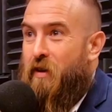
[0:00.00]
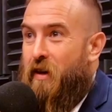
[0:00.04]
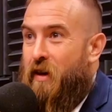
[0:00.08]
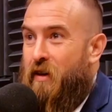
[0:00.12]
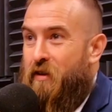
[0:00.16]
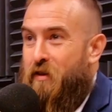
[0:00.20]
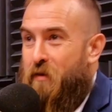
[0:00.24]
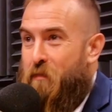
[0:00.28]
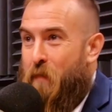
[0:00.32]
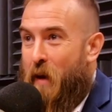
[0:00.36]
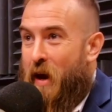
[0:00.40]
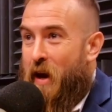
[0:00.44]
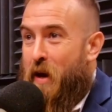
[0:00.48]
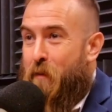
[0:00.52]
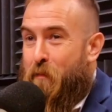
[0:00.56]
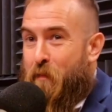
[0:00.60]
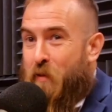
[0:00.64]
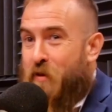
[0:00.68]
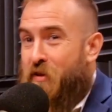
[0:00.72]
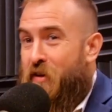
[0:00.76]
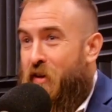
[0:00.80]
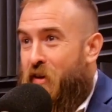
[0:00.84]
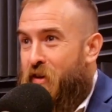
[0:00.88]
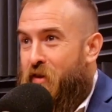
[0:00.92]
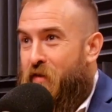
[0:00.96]
is pay a
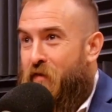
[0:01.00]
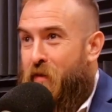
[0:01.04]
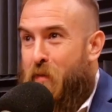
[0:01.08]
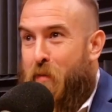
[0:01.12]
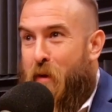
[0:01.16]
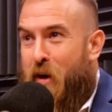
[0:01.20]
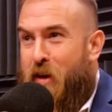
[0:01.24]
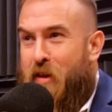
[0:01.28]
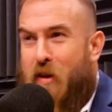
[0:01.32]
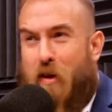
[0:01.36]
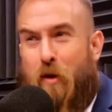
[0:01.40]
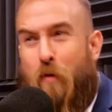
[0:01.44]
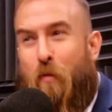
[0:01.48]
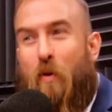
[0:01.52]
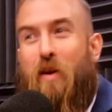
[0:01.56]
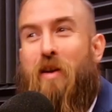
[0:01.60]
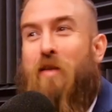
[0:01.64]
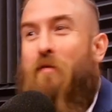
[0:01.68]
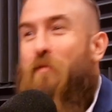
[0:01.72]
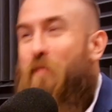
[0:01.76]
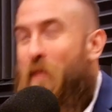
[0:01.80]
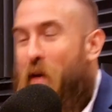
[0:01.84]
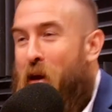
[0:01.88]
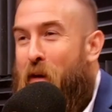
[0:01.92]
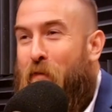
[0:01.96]
percentage of the money that you
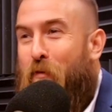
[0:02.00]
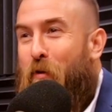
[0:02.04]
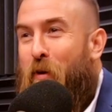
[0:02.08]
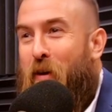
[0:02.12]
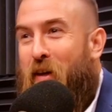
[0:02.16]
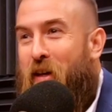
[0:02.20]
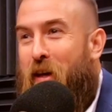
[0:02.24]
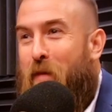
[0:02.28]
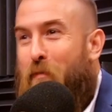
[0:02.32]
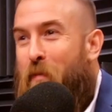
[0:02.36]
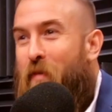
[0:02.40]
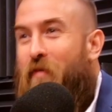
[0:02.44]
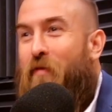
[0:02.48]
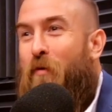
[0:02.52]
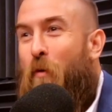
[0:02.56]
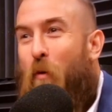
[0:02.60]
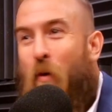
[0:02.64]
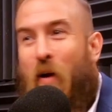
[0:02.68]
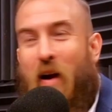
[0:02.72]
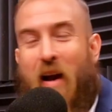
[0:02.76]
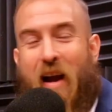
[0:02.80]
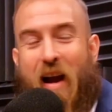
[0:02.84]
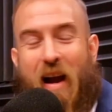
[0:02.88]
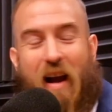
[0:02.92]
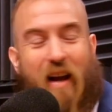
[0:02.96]
wouldn't have been able to get
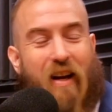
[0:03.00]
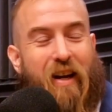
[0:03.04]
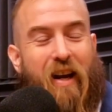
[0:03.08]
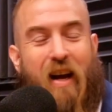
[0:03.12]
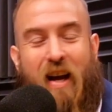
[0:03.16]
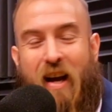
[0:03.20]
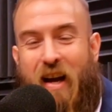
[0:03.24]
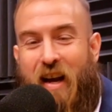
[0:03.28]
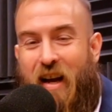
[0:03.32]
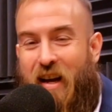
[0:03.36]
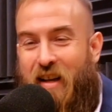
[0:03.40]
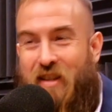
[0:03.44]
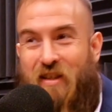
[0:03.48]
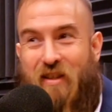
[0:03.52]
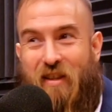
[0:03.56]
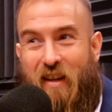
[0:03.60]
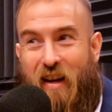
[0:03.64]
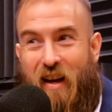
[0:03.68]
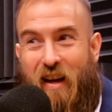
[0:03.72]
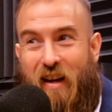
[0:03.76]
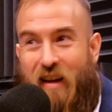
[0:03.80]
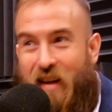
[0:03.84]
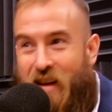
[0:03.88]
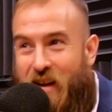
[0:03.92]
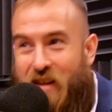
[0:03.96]
beforehand, it's
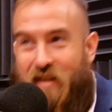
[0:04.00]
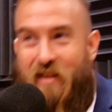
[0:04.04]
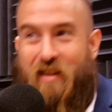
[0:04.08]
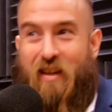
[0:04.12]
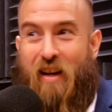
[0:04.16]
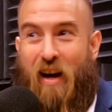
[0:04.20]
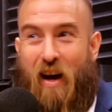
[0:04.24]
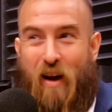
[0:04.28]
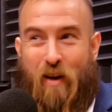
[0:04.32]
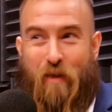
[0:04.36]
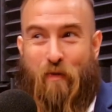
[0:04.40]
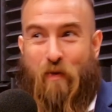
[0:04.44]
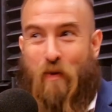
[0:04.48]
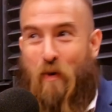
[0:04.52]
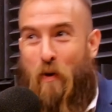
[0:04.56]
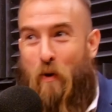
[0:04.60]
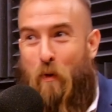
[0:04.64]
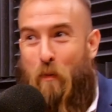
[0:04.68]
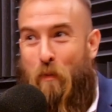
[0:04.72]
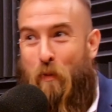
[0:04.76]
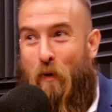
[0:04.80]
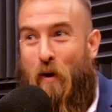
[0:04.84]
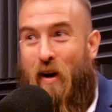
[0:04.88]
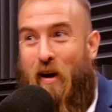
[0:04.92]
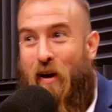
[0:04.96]
kind of a
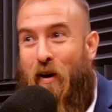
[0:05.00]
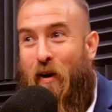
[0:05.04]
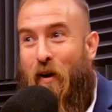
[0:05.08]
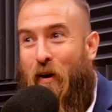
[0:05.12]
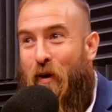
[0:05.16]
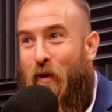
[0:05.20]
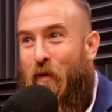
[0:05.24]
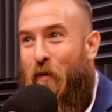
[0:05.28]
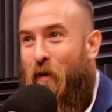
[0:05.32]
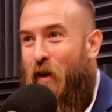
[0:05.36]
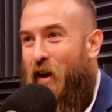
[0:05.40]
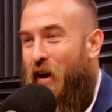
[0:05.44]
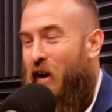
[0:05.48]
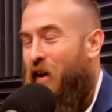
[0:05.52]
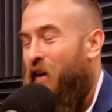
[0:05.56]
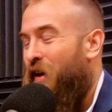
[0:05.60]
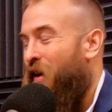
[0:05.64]
no-brainer, right?